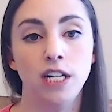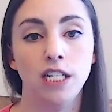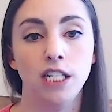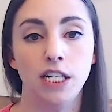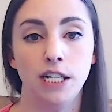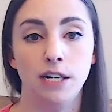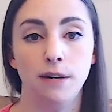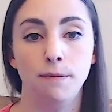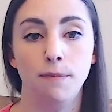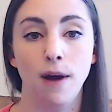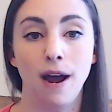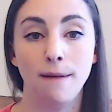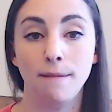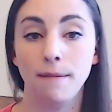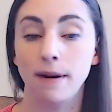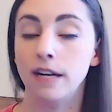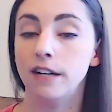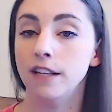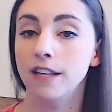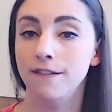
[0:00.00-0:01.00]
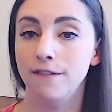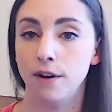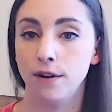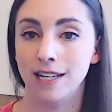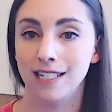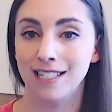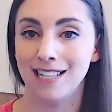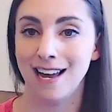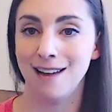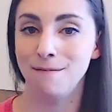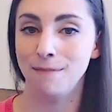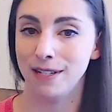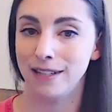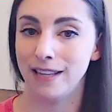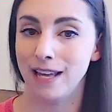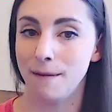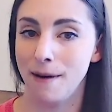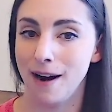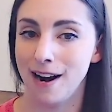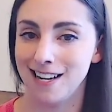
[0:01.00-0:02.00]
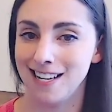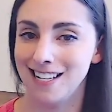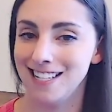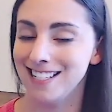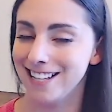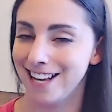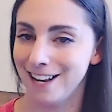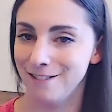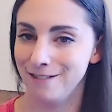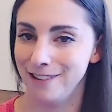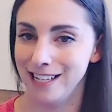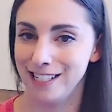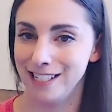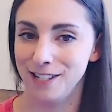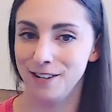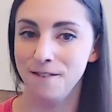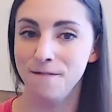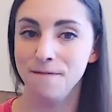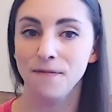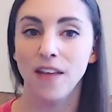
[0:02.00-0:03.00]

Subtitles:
to primarily focus on birthday parties like we do,